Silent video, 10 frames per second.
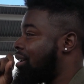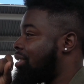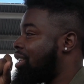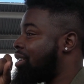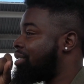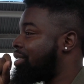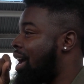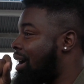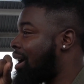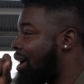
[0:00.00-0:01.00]
there's
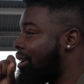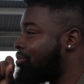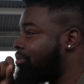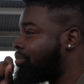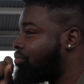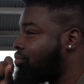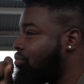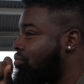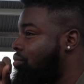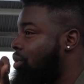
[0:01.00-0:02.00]
stock height,
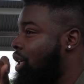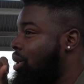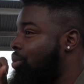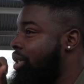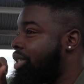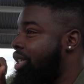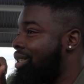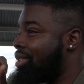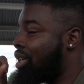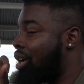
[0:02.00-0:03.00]
which
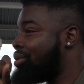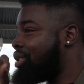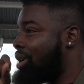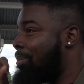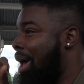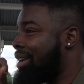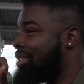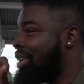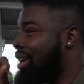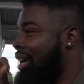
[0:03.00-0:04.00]
is close to the max,
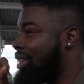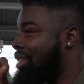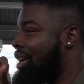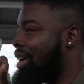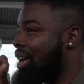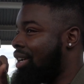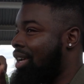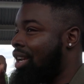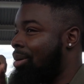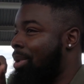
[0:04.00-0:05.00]
and then I think I could
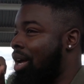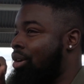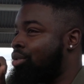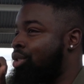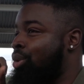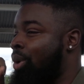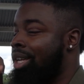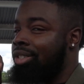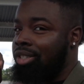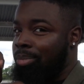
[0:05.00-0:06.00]
get about 2
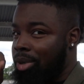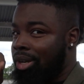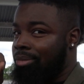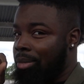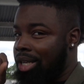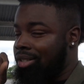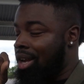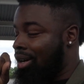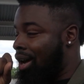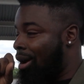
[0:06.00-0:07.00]
inches above my
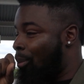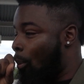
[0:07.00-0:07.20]
stock height.